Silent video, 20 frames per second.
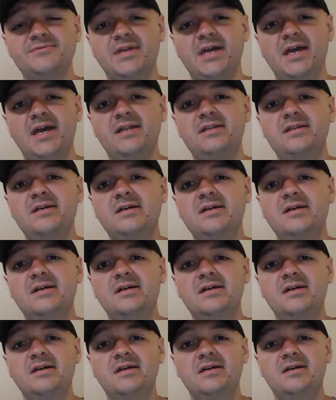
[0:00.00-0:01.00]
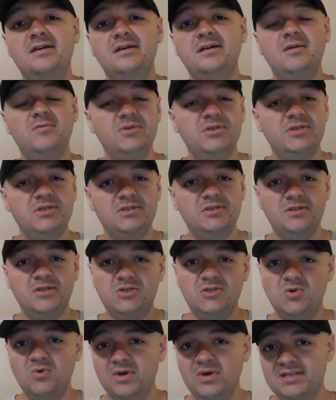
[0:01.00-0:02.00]
that the
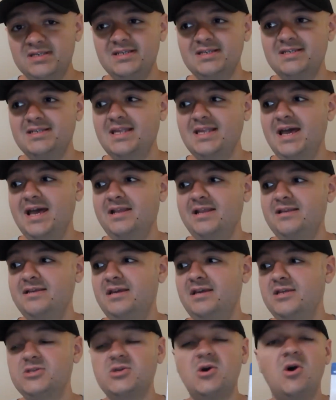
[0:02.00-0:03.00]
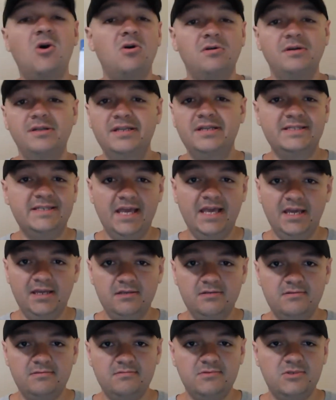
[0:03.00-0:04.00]
twist is that it's all in his
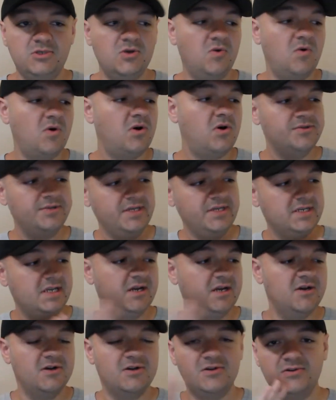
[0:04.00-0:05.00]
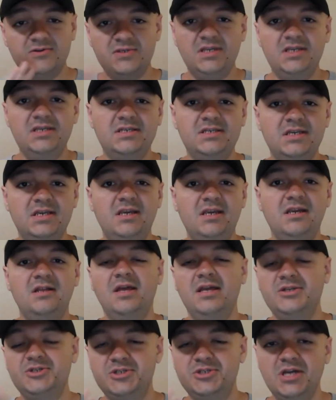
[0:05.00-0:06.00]
head. So all these characters he's seeing,
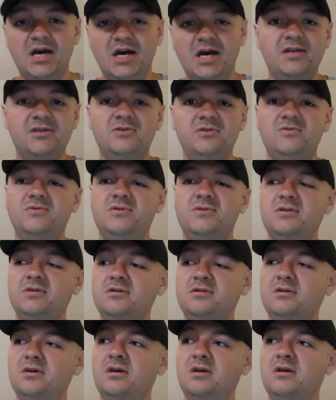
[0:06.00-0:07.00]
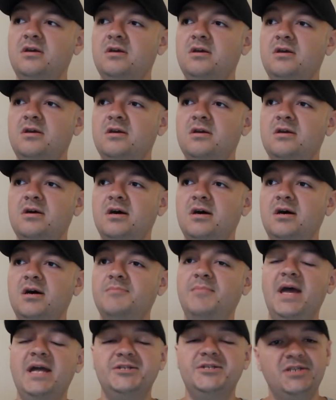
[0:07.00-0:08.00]
like John, who's a
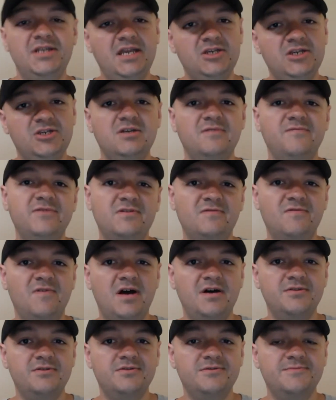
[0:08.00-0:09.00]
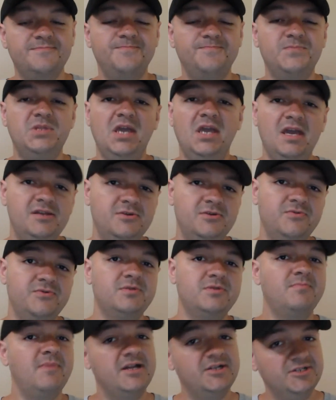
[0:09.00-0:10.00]
imagination of his father, Daniel, who's
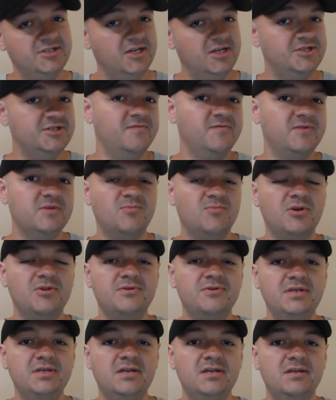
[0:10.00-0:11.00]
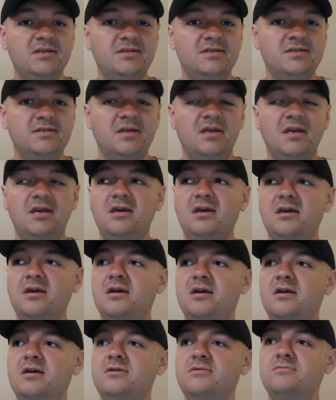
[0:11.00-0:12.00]
imagination of his brother Dennis,
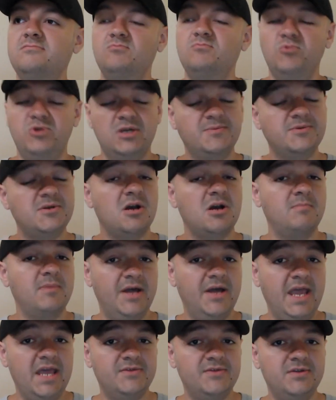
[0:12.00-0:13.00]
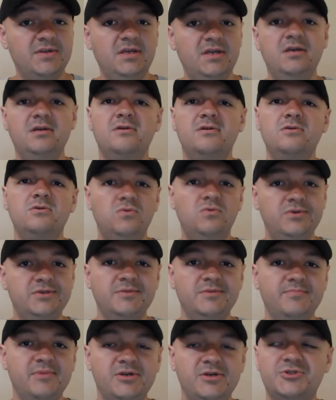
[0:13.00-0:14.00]
which I'm talking about Anthony here, who is the
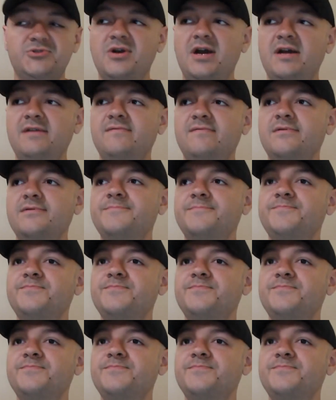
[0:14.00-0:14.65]
bus driver,